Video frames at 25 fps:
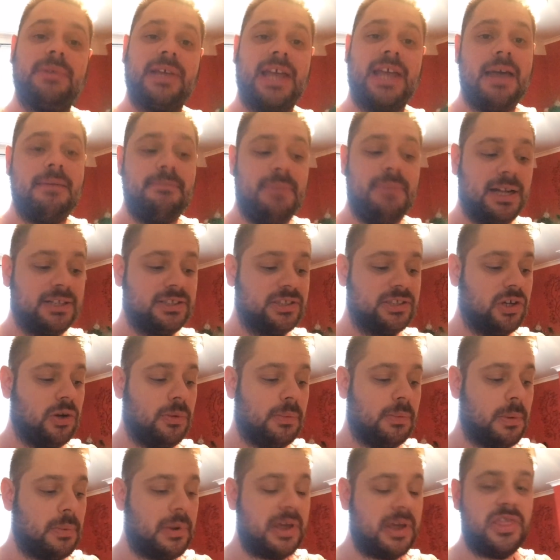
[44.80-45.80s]
to be getting back to
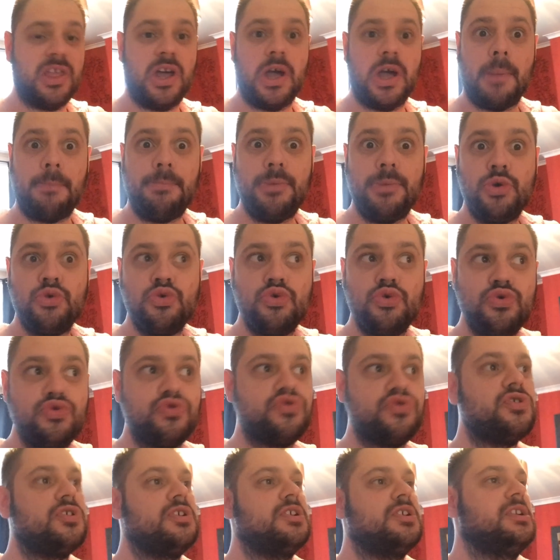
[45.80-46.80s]
normal with her
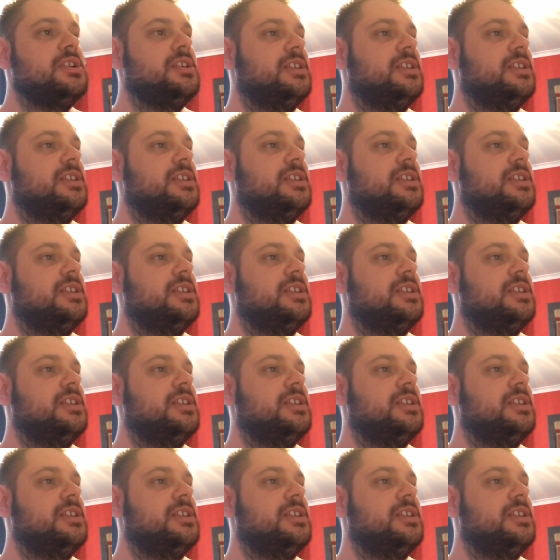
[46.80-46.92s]
poos.